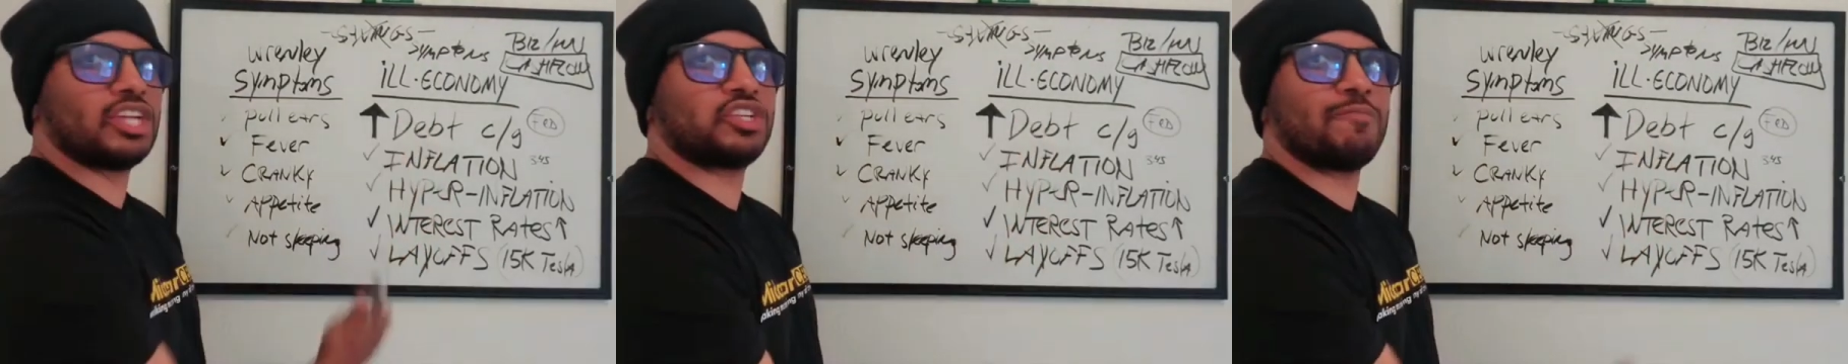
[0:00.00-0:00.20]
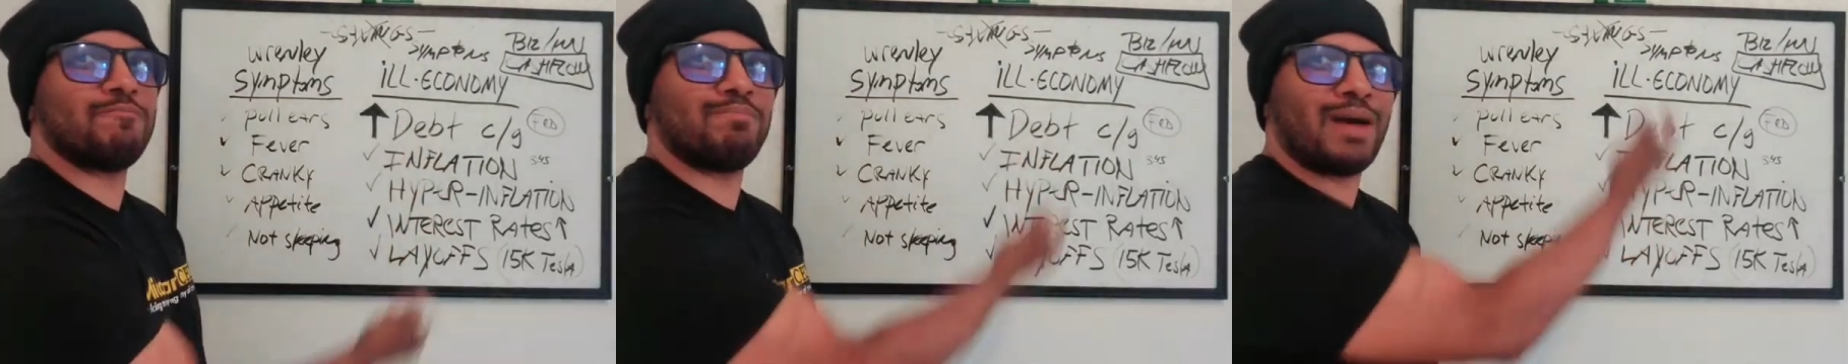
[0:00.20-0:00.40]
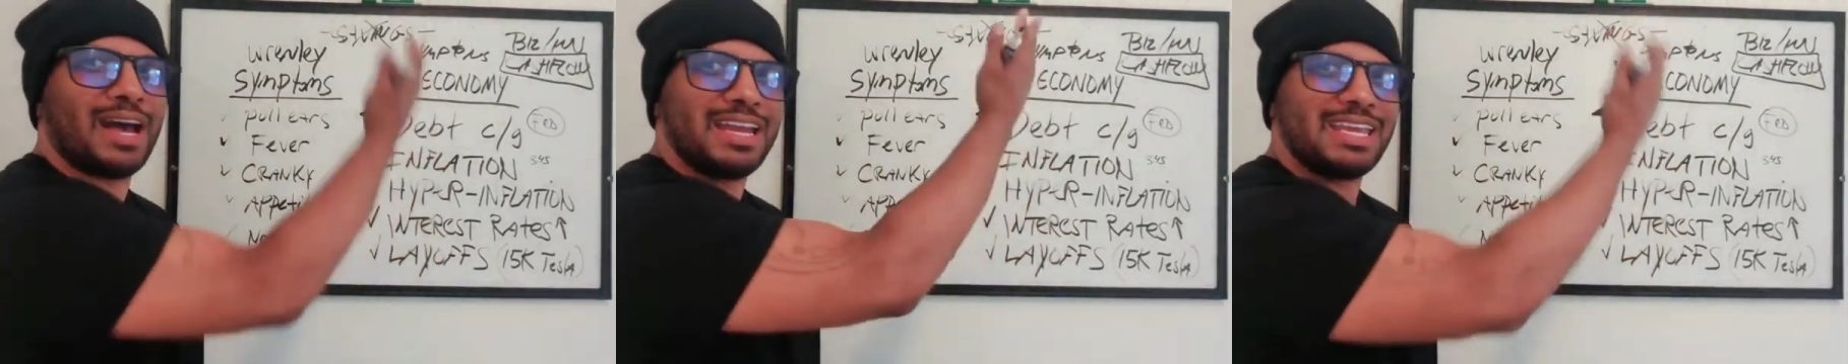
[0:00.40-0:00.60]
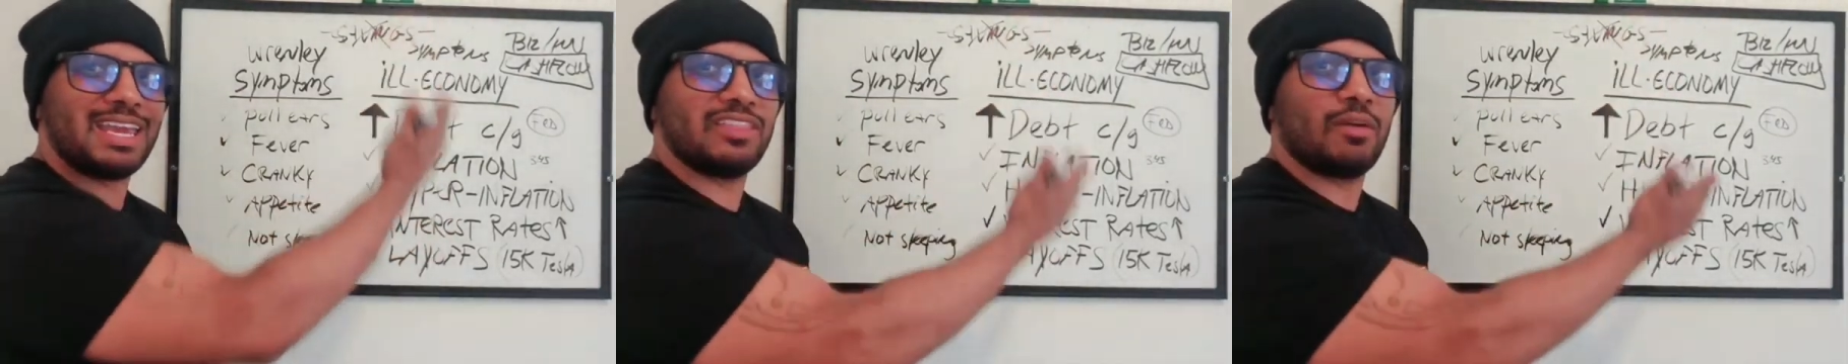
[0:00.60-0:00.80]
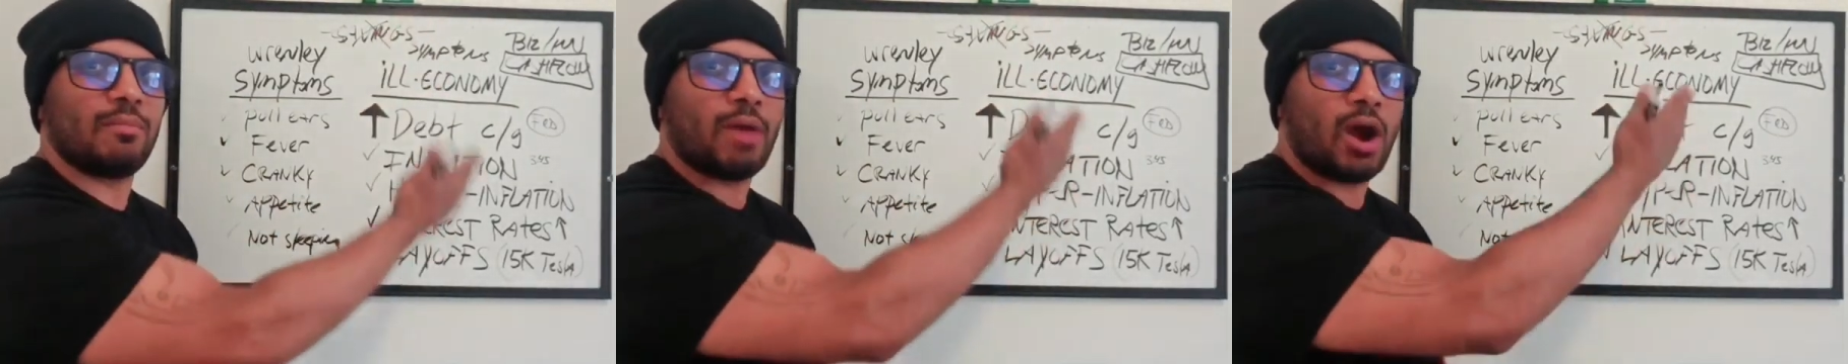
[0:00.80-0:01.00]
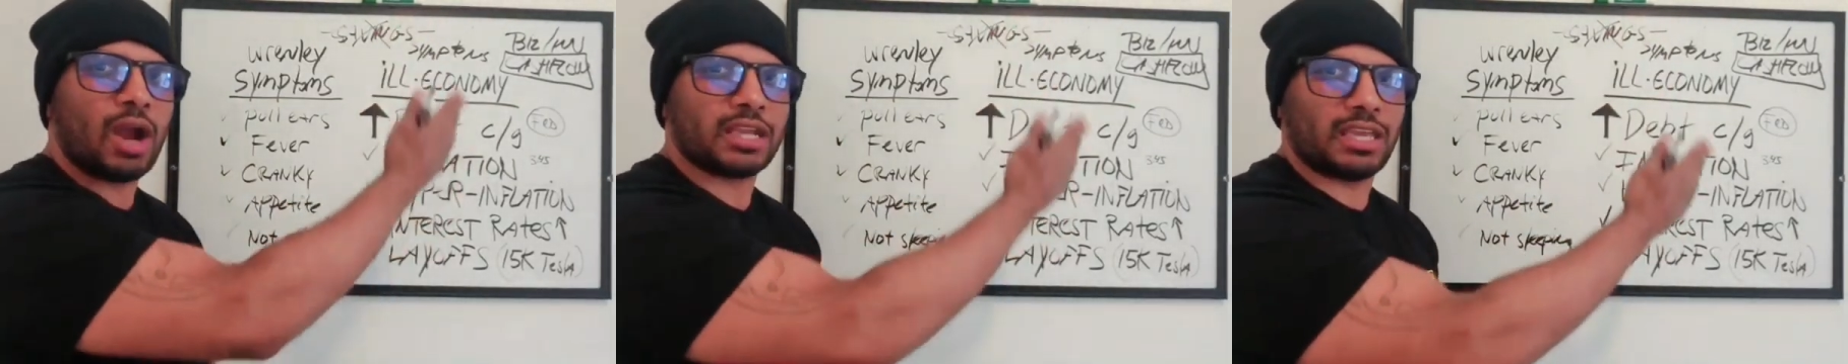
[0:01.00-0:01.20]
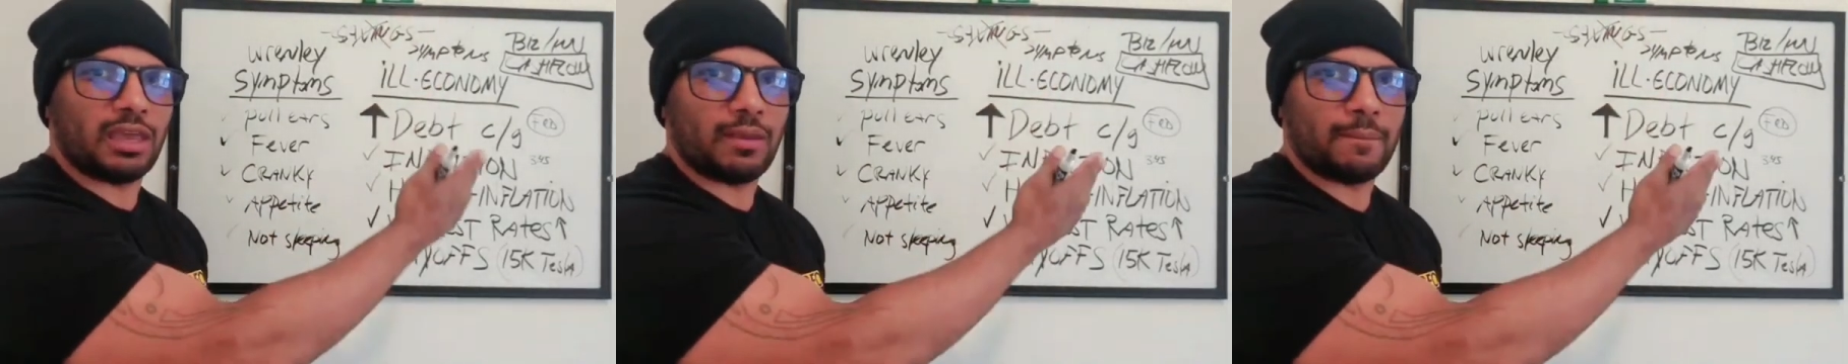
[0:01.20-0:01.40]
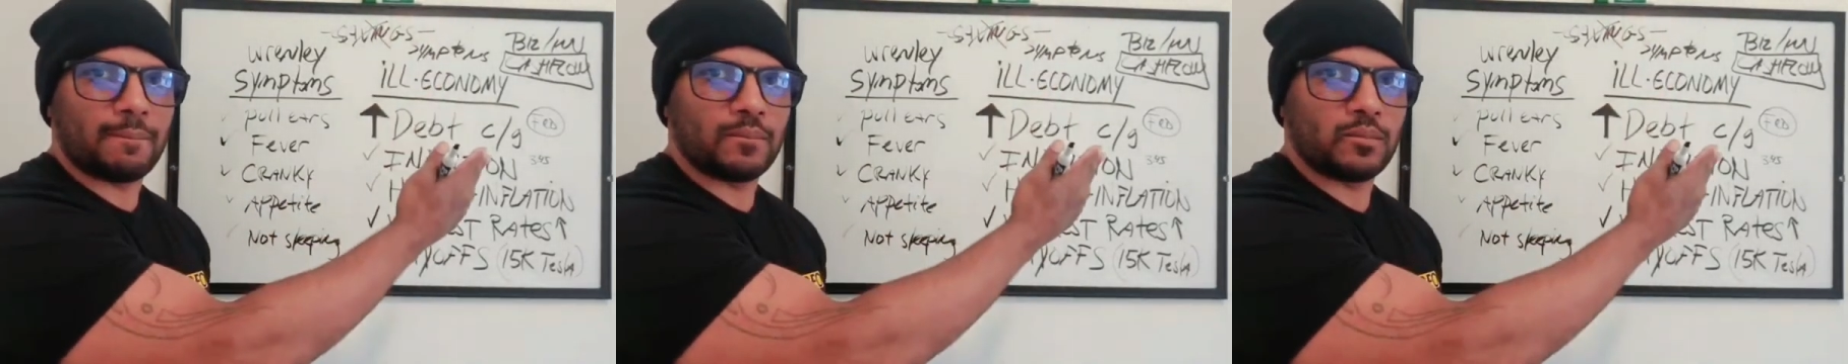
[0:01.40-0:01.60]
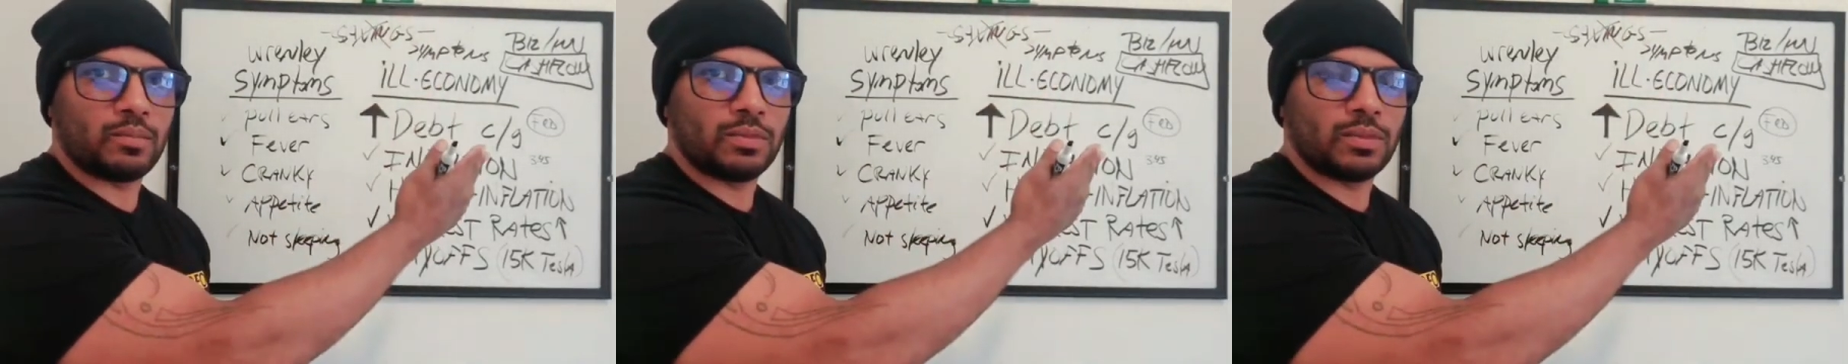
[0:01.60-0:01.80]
much money in the market.